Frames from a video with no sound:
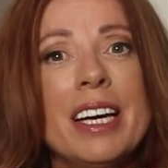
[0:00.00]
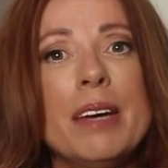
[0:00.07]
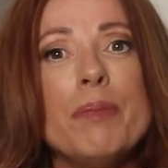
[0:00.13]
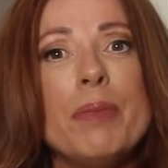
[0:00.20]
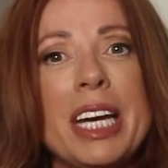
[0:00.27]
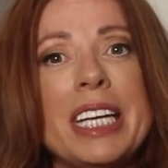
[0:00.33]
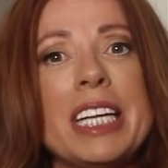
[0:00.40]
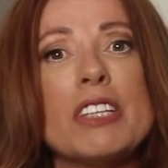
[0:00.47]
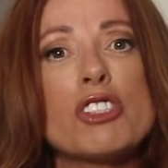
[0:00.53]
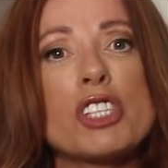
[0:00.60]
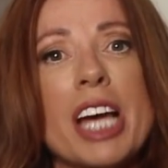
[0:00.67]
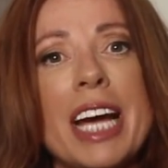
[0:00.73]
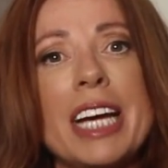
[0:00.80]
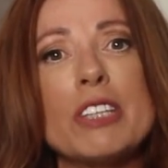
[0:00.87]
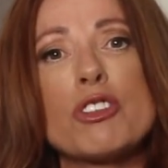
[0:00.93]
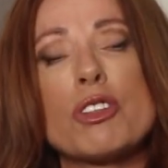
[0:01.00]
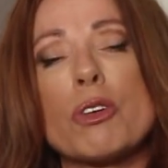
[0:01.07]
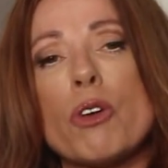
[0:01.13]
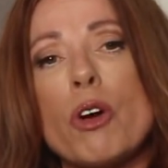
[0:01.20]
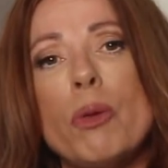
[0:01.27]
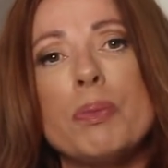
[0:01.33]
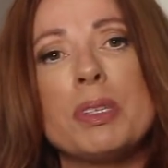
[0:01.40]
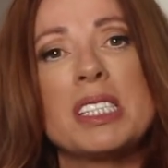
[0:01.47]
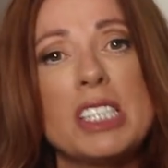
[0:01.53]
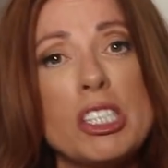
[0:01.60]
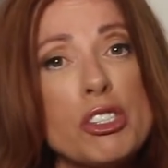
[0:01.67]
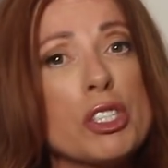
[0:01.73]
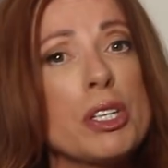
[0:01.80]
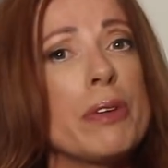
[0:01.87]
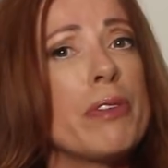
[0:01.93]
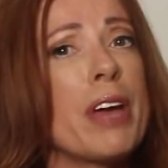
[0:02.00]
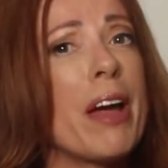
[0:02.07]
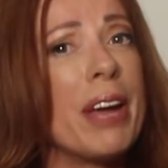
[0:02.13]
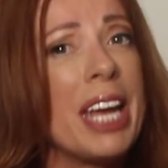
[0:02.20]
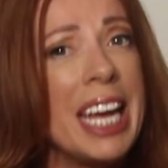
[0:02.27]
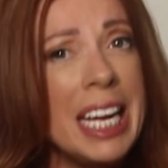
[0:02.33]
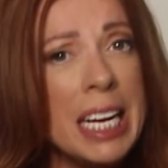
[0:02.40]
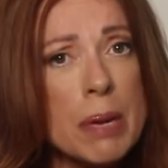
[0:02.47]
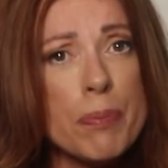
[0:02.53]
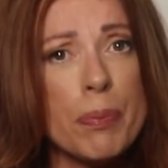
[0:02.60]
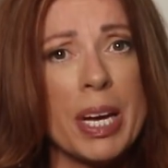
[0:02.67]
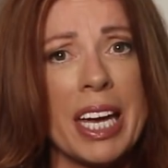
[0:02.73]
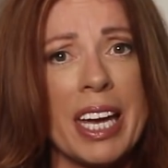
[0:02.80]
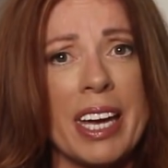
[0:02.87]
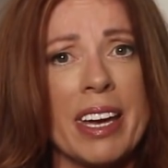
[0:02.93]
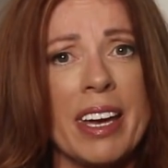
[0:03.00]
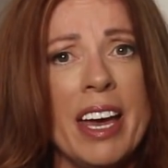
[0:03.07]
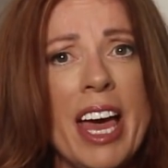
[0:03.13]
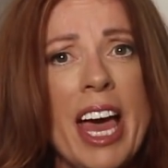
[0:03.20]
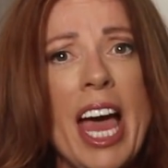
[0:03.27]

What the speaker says: meaning change the composition of our inner being,